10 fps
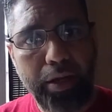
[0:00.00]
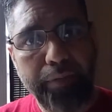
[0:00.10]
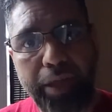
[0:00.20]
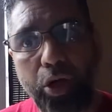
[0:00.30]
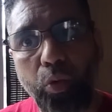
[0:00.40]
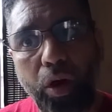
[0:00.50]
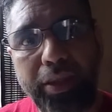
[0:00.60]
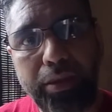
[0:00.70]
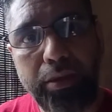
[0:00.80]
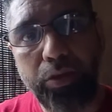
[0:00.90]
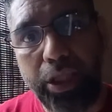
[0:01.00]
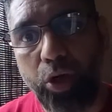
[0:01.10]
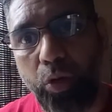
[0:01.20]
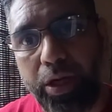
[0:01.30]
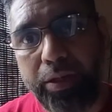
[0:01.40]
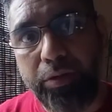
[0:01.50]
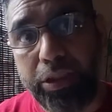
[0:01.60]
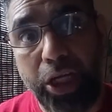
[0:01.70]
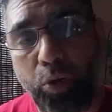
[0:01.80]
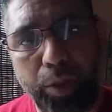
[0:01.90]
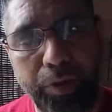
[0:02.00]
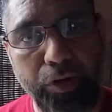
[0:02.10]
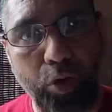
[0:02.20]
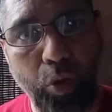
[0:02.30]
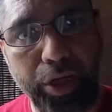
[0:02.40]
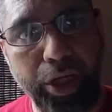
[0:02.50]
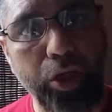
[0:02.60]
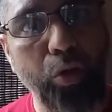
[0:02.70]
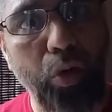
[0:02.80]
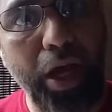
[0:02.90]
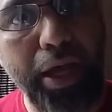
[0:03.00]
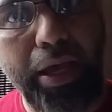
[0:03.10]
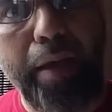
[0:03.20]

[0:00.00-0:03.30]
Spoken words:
They don't want to be recorded. You know why?